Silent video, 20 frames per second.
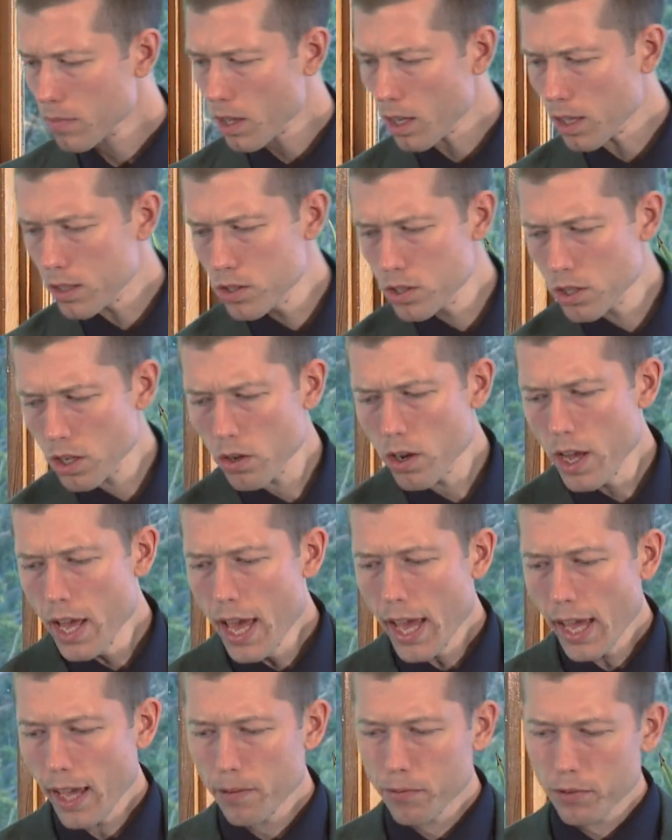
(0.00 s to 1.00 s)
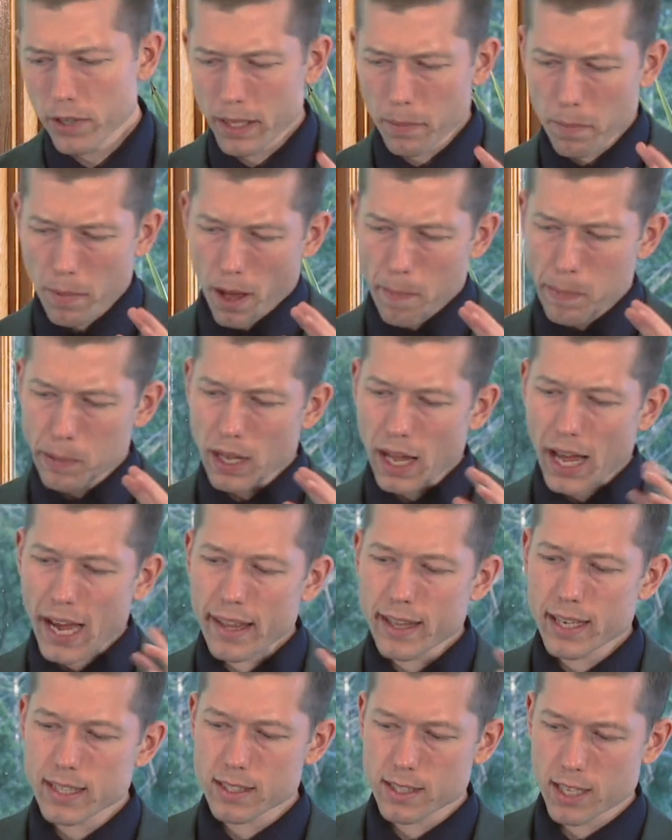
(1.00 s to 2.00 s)
So if we apply
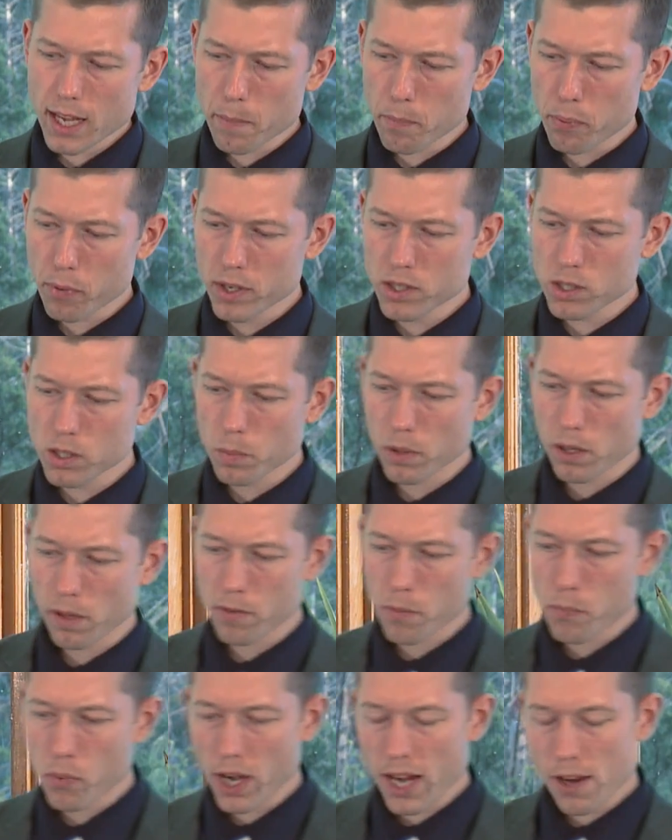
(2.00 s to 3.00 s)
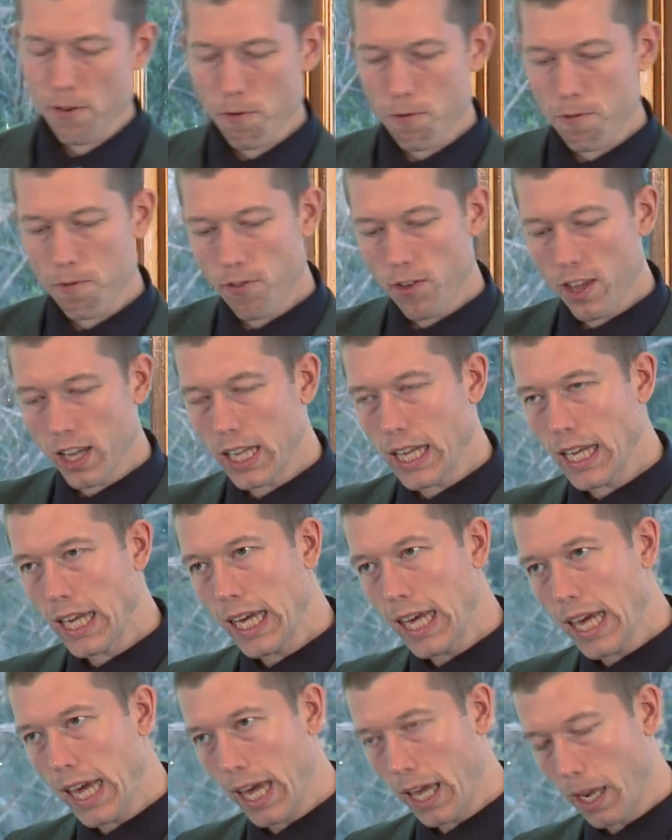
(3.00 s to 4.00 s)
that same principle of the brain filling
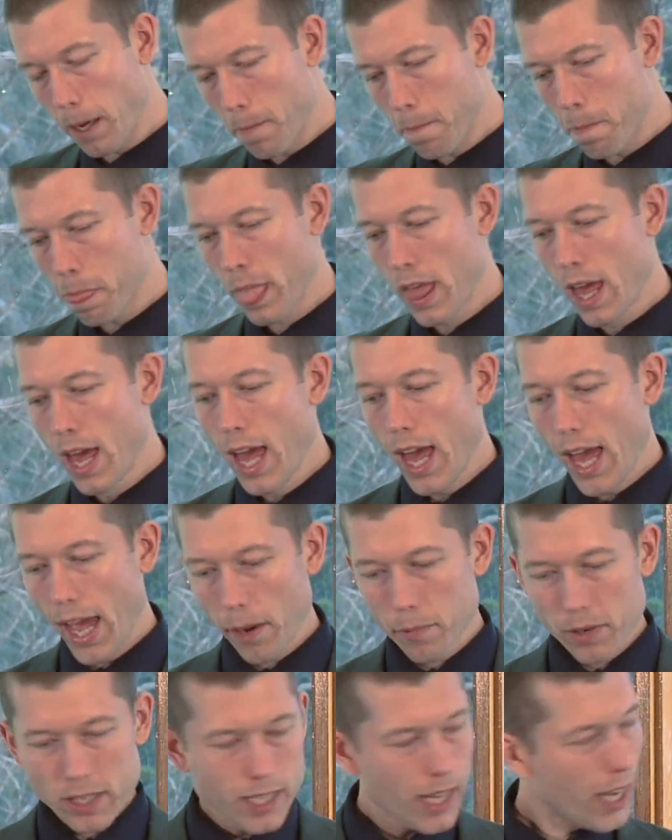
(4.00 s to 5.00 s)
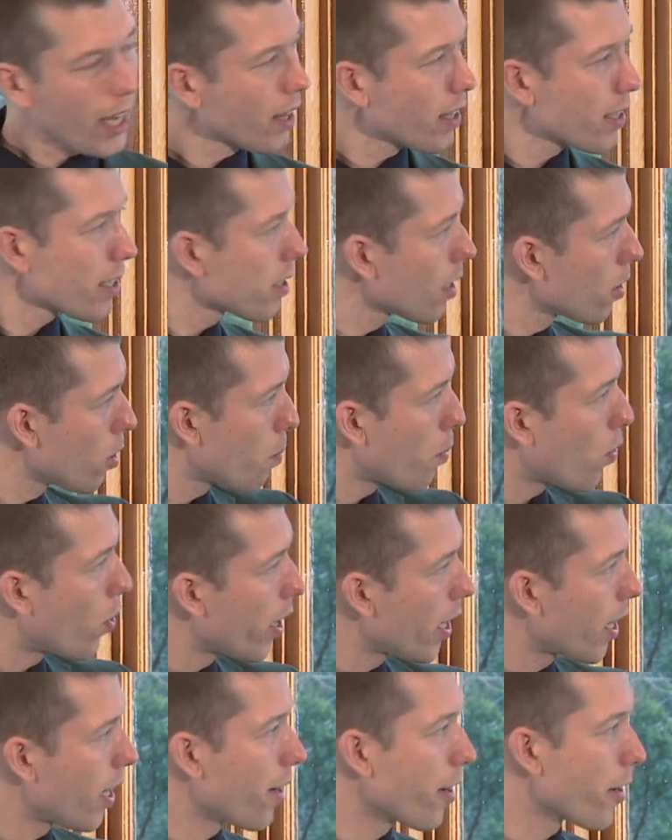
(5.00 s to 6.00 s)
in, and we take this little
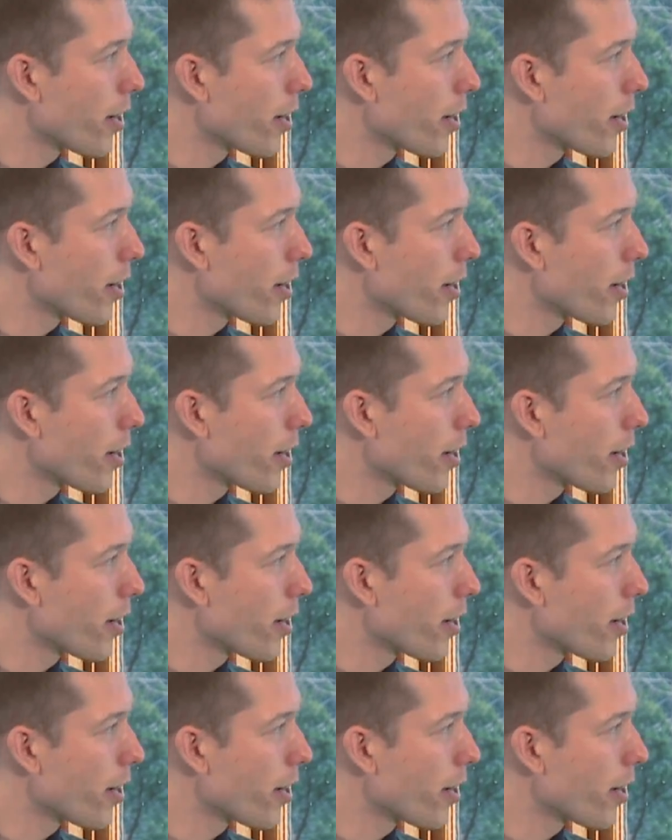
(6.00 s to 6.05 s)
boy here,